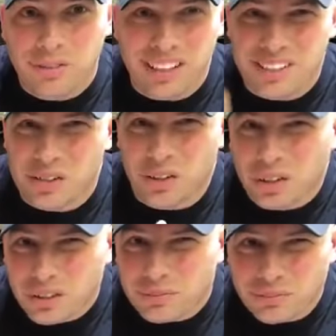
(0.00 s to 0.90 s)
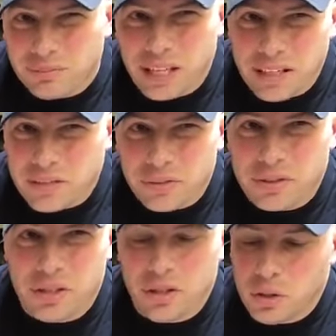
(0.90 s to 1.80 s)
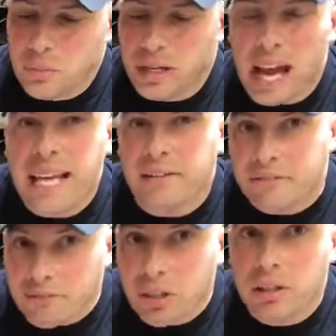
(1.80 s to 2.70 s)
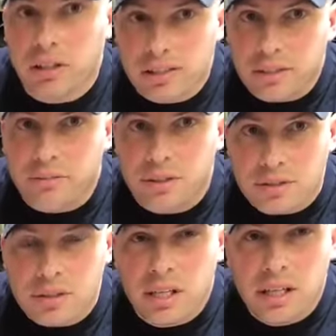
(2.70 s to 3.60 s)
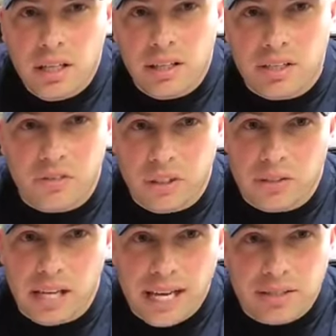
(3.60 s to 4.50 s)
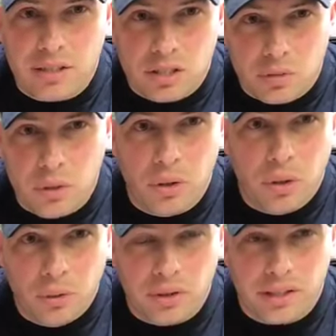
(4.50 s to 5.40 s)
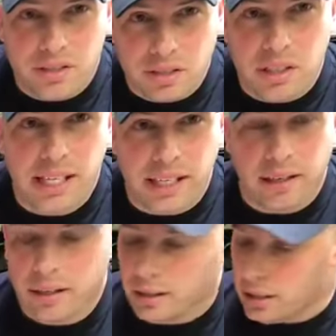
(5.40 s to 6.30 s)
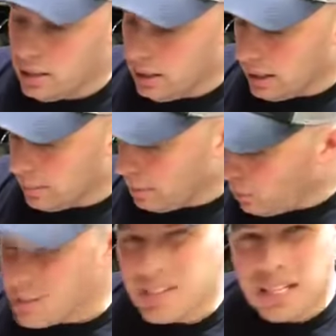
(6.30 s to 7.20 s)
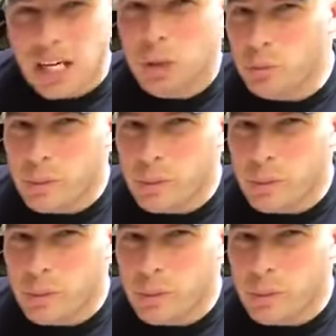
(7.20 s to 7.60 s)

it doesn't look any different to you, but I can feel the difference. This feels nice and smooth and slick. It wasn't terrible